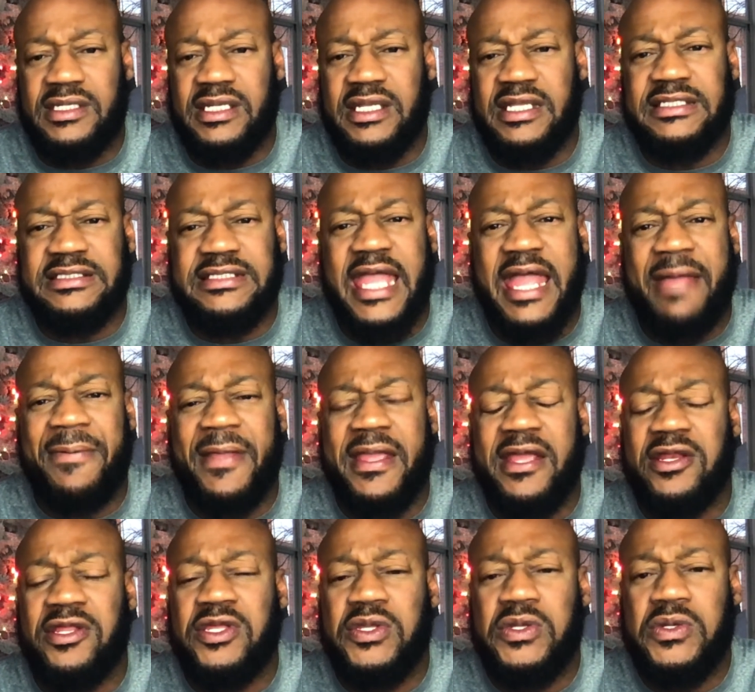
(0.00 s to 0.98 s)
is
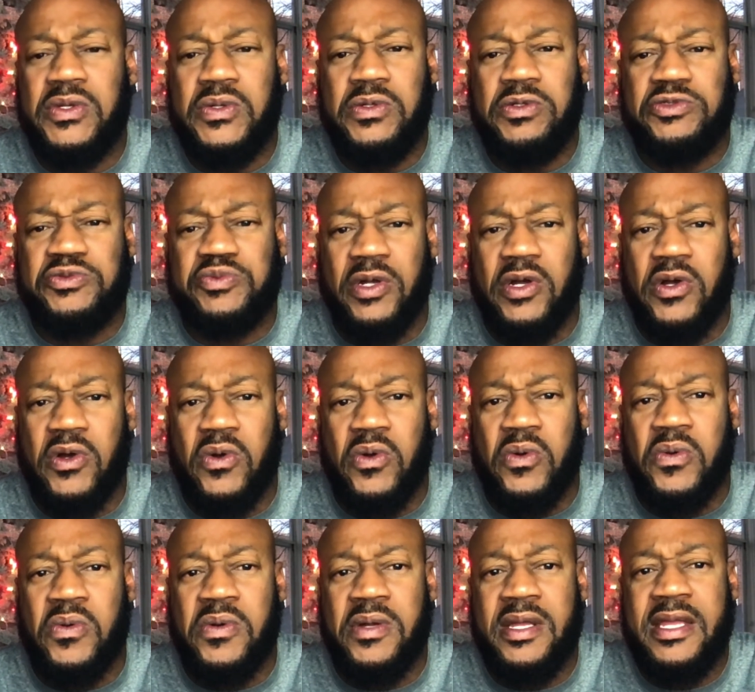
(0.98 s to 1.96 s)
playing a huge
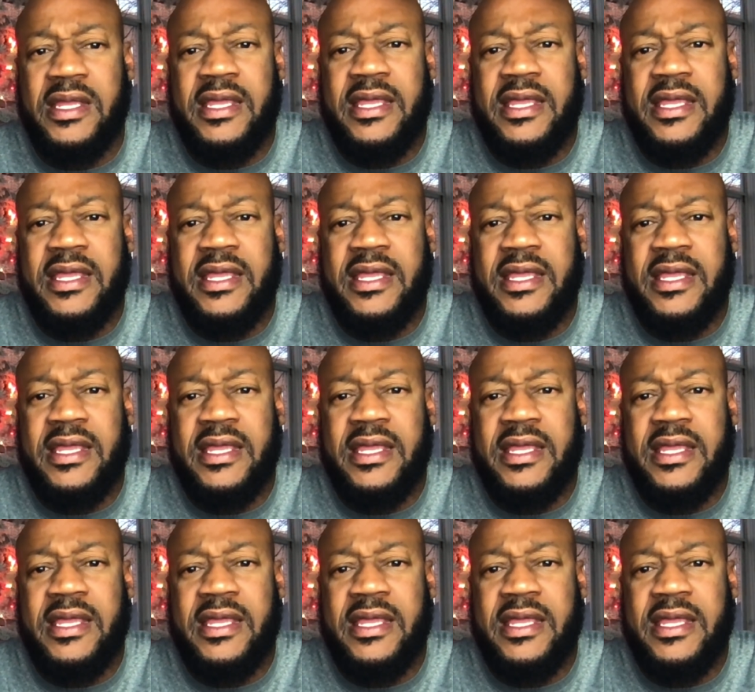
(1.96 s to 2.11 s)
role